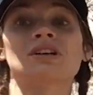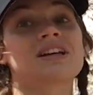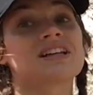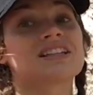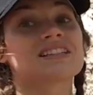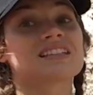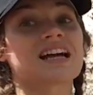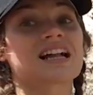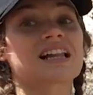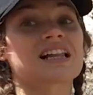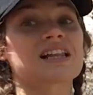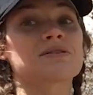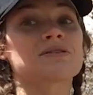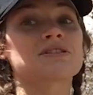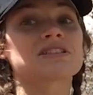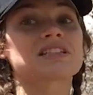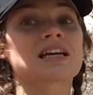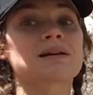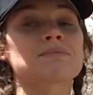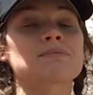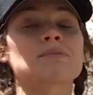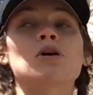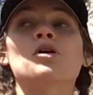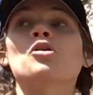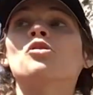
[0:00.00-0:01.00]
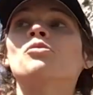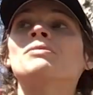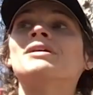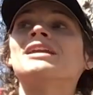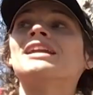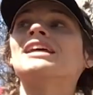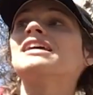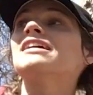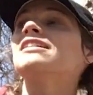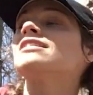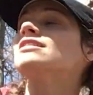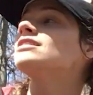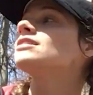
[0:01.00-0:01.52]
exactly what type of home it
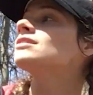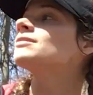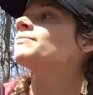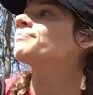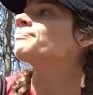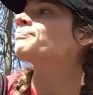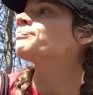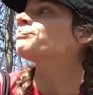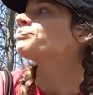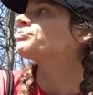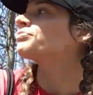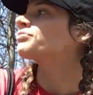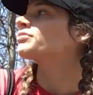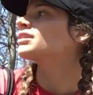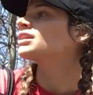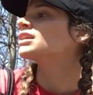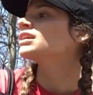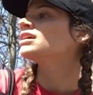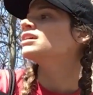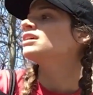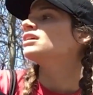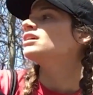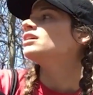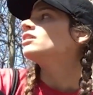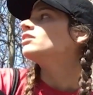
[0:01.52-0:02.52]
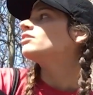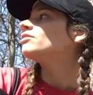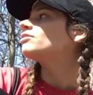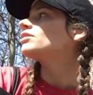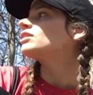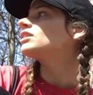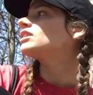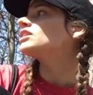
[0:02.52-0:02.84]
is. For